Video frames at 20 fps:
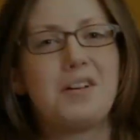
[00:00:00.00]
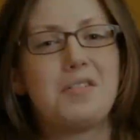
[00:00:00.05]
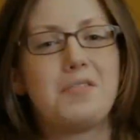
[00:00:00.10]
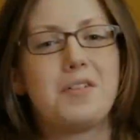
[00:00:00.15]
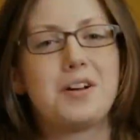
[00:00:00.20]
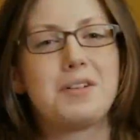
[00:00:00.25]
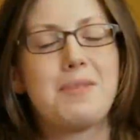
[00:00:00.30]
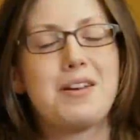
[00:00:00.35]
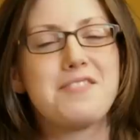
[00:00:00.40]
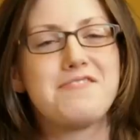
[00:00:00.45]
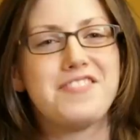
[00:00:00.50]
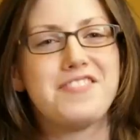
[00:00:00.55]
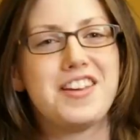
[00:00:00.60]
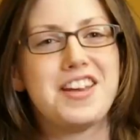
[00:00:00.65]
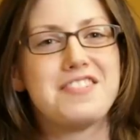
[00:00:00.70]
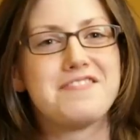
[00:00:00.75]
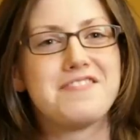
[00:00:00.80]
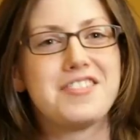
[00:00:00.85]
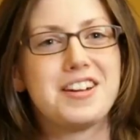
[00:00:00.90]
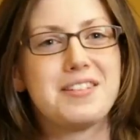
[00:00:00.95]
One of my
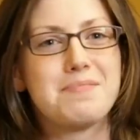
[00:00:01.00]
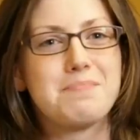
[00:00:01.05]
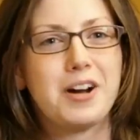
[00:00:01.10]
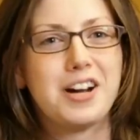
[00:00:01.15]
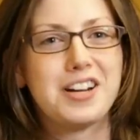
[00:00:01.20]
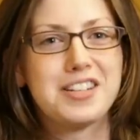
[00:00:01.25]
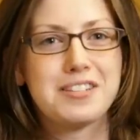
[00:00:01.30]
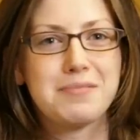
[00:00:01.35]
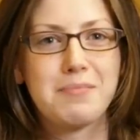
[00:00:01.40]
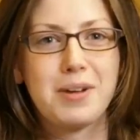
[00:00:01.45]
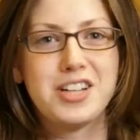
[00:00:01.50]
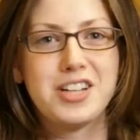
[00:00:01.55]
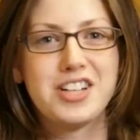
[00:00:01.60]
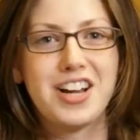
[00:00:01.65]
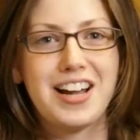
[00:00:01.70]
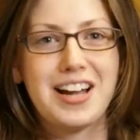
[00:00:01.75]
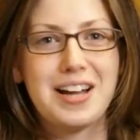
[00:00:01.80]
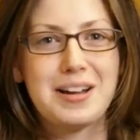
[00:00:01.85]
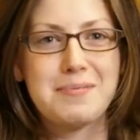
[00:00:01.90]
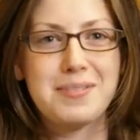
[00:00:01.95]
favorite parts of my
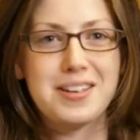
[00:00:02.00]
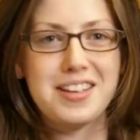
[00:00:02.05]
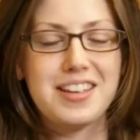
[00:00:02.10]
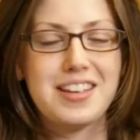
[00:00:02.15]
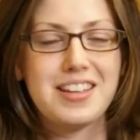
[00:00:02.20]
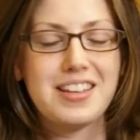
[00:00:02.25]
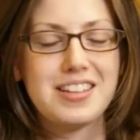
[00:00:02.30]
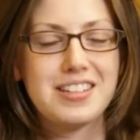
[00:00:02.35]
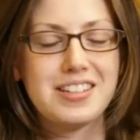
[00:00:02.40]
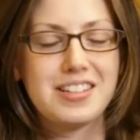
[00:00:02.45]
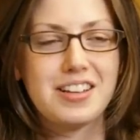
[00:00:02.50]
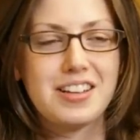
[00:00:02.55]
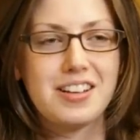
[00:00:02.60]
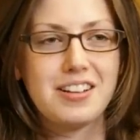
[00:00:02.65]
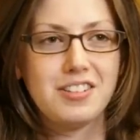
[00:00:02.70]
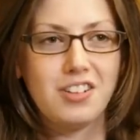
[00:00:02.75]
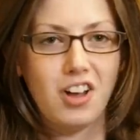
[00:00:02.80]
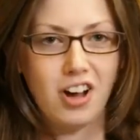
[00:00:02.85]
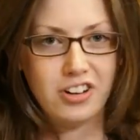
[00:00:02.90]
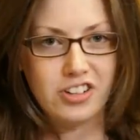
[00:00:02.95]
job is
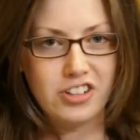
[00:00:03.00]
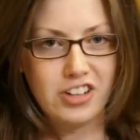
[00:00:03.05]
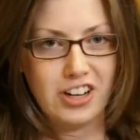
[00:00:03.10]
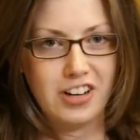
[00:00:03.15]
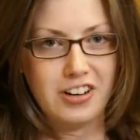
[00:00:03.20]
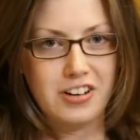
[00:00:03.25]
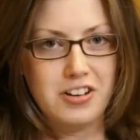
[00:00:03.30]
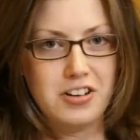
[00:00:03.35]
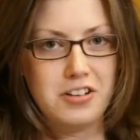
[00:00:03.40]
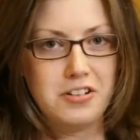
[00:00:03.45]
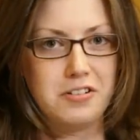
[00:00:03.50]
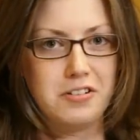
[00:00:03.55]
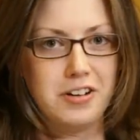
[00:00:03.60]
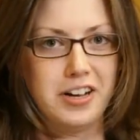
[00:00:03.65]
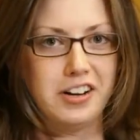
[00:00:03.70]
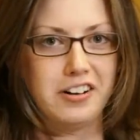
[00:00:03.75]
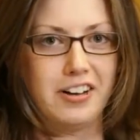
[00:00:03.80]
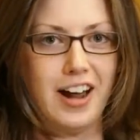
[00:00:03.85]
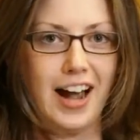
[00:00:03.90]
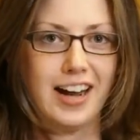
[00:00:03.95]
launching new
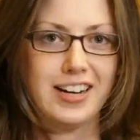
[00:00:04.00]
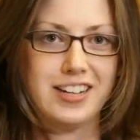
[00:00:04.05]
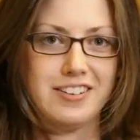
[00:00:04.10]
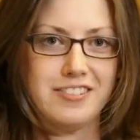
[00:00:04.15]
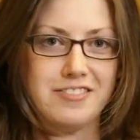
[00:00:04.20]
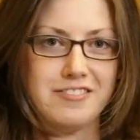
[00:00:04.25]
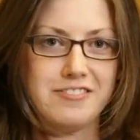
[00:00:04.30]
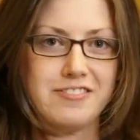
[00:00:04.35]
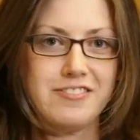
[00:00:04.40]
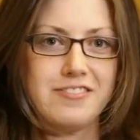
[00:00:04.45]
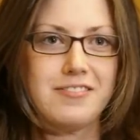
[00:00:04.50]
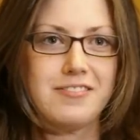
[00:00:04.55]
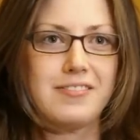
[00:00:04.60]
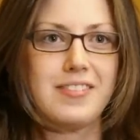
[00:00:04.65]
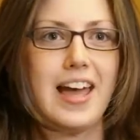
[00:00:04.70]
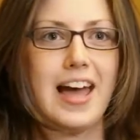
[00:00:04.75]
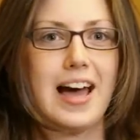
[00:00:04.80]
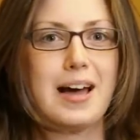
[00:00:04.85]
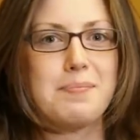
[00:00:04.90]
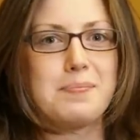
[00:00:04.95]
interactive
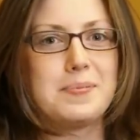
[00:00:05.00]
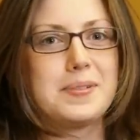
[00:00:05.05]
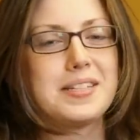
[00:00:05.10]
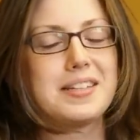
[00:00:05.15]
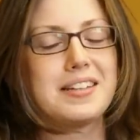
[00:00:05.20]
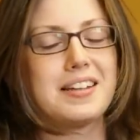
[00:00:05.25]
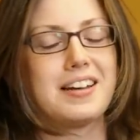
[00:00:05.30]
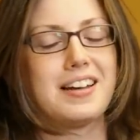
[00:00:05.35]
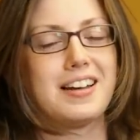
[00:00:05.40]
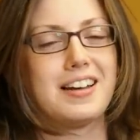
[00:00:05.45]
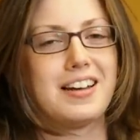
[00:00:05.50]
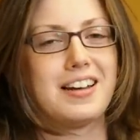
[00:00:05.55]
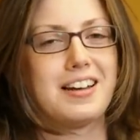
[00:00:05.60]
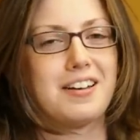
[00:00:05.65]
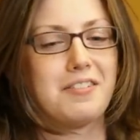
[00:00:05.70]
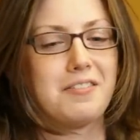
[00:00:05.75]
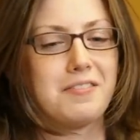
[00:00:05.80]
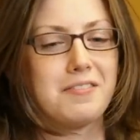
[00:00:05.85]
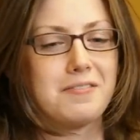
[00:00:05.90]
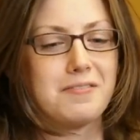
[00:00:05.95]
apps.
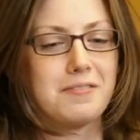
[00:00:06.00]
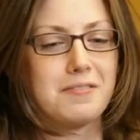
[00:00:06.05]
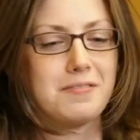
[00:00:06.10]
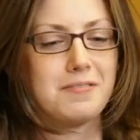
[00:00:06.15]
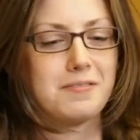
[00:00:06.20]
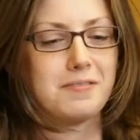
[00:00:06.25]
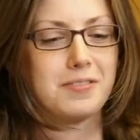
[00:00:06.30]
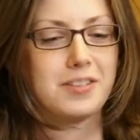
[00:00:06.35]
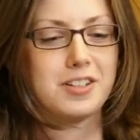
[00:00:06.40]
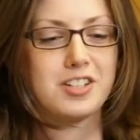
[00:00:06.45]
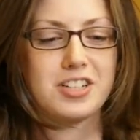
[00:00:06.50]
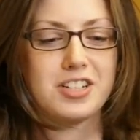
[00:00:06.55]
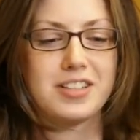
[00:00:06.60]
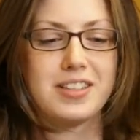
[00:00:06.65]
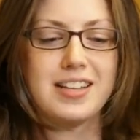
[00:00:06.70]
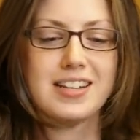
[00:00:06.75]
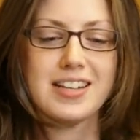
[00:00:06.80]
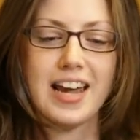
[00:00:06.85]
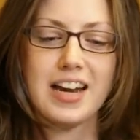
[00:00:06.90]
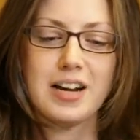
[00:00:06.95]
Just the
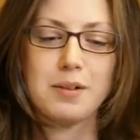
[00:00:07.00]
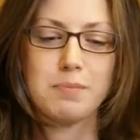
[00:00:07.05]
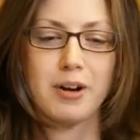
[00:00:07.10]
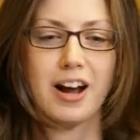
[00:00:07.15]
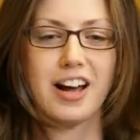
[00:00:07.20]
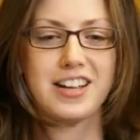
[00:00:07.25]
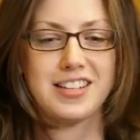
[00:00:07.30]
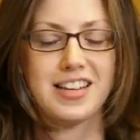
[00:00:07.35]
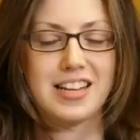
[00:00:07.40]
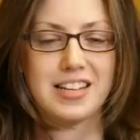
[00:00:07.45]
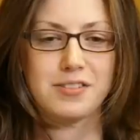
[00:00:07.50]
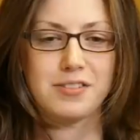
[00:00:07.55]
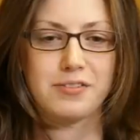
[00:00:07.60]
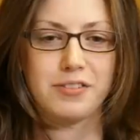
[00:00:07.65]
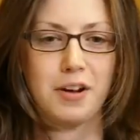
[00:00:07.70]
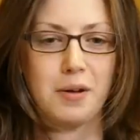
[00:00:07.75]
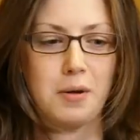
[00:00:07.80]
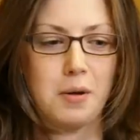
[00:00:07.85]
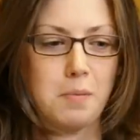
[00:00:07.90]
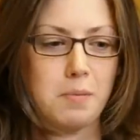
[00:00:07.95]
entire process
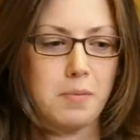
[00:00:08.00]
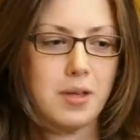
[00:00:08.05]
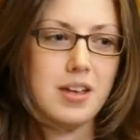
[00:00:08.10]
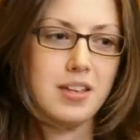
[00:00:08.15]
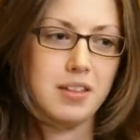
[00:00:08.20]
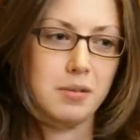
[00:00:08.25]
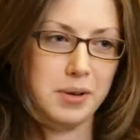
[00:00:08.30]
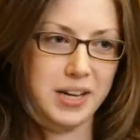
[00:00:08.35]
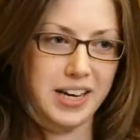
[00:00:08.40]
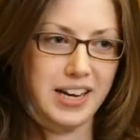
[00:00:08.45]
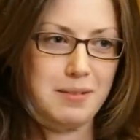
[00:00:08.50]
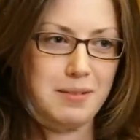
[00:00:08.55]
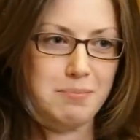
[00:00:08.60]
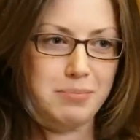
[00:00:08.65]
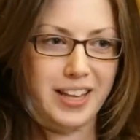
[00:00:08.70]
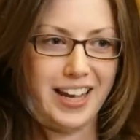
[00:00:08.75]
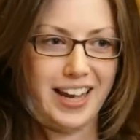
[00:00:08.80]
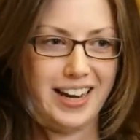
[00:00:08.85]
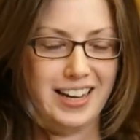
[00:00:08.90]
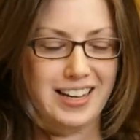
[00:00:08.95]
from the beginning
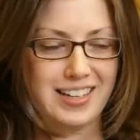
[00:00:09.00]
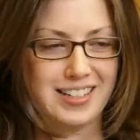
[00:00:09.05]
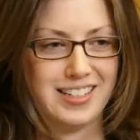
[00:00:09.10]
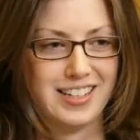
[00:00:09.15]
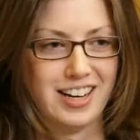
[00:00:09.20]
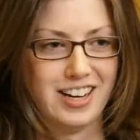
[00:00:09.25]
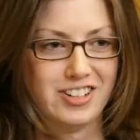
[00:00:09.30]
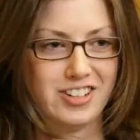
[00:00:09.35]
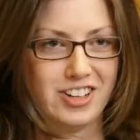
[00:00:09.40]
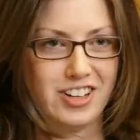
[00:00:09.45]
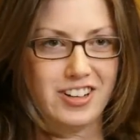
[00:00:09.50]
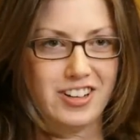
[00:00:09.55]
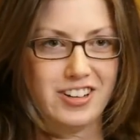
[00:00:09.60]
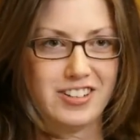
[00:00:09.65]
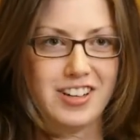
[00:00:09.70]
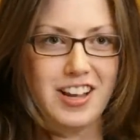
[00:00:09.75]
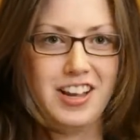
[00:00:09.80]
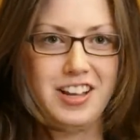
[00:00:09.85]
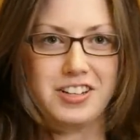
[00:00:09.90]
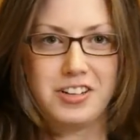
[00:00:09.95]
planning
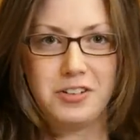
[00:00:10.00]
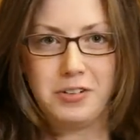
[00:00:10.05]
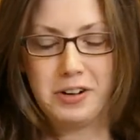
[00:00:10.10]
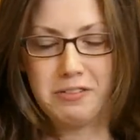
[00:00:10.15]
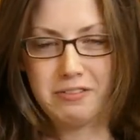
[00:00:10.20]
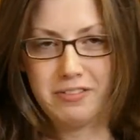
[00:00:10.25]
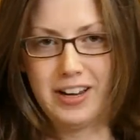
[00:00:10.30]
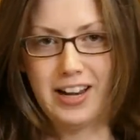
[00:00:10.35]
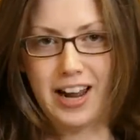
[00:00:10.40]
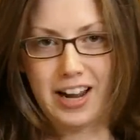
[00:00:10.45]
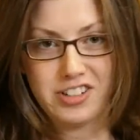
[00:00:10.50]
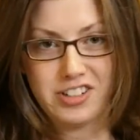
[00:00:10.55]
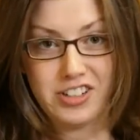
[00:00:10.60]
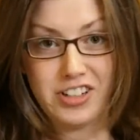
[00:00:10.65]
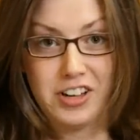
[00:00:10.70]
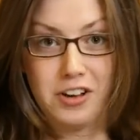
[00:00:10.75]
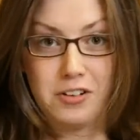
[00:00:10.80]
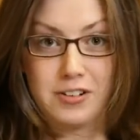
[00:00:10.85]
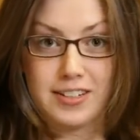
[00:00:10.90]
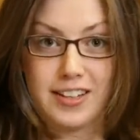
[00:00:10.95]
stages to when it
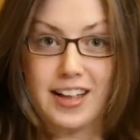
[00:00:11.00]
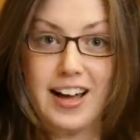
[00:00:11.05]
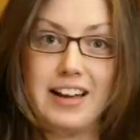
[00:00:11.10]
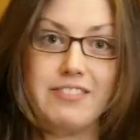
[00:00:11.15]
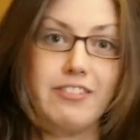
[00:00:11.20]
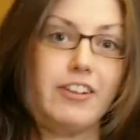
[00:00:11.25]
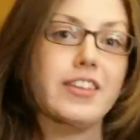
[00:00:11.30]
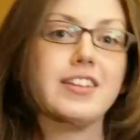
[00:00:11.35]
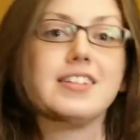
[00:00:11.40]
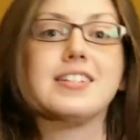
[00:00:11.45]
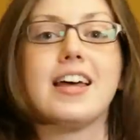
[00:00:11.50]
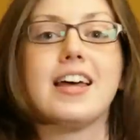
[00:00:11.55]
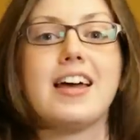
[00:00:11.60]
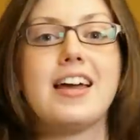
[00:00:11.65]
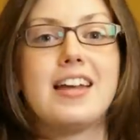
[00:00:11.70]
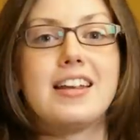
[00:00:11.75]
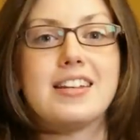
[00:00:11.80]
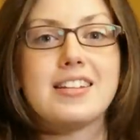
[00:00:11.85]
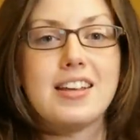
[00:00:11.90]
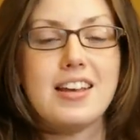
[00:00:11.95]
actually goes live on the
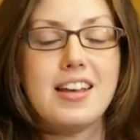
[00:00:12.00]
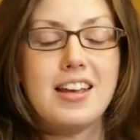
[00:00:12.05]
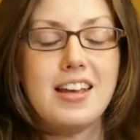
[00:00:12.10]
site.